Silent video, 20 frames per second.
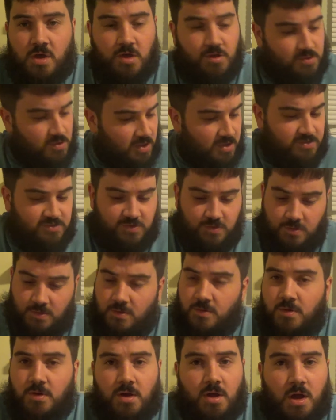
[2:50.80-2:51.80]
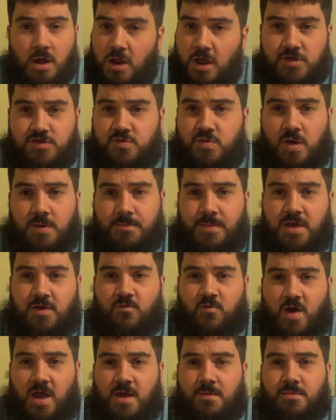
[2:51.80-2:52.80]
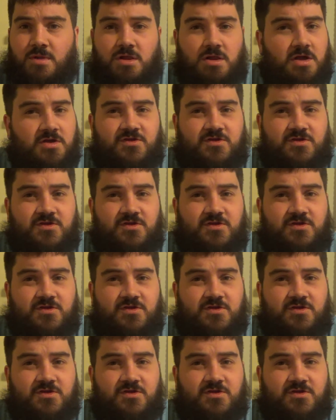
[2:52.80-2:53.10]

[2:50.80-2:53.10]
So let's quit me rambling.